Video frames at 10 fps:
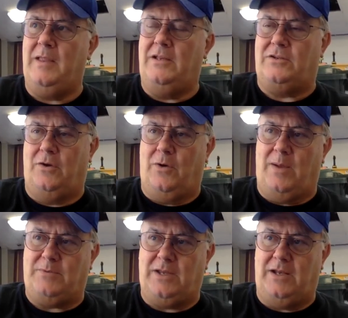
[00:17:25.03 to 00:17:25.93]
So
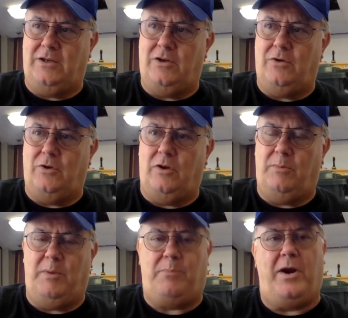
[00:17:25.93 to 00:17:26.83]
I'm saying, do a little
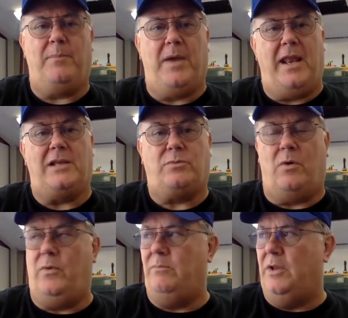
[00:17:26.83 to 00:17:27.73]
bit of prep, and that's
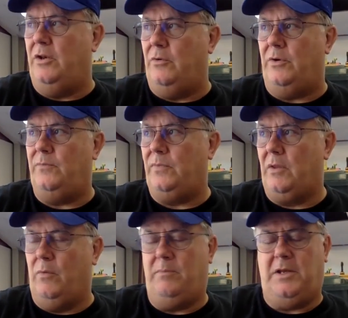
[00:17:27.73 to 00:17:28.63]
what we've been doing.
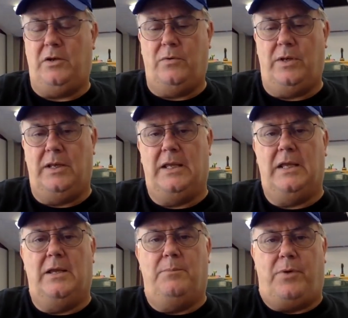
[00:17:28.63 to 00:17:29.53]
We've been doing
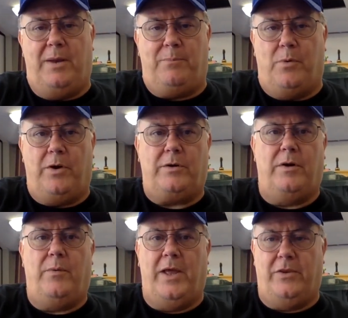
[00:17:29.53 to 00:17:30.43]
prep work
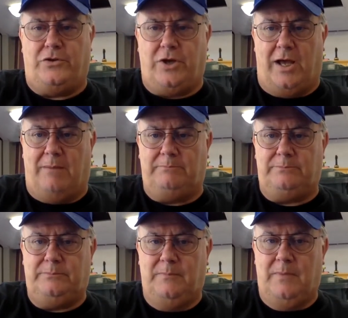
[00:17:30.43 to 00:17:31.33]
around the shop.
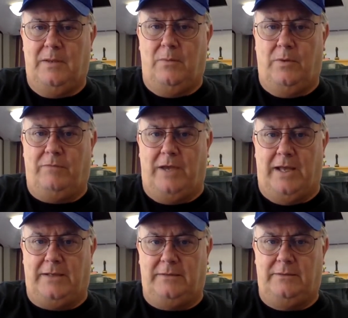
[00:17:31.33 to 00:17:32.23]
We've
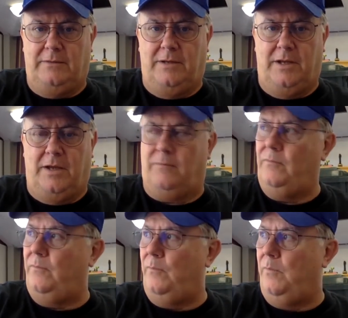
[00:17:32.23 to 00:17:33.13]
got 3
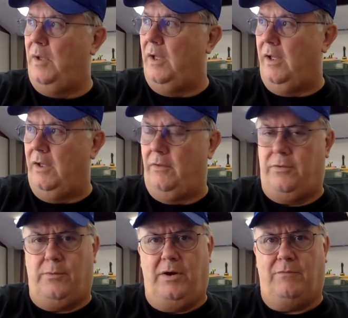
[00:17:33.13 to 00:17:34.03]

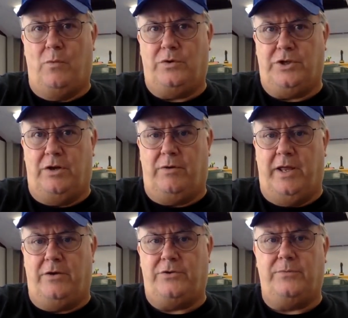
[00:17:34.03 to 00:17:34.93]
or 4
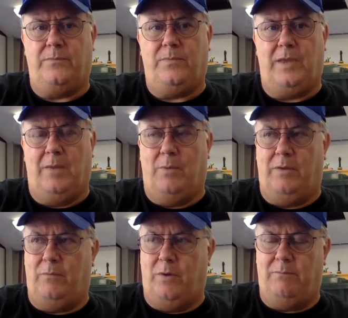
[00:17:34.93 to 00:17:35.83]
generators, and
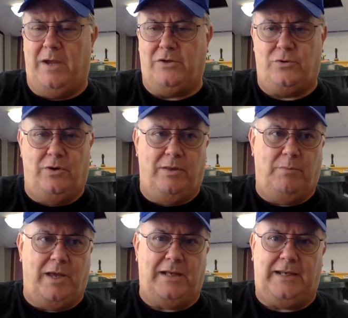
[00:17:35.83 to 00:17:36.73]
we've made sure that
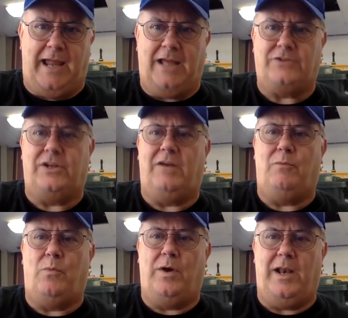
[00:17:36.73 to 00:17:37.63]
we got gas in
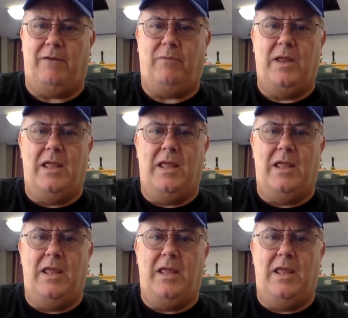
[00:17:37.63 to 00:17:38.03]
every one there,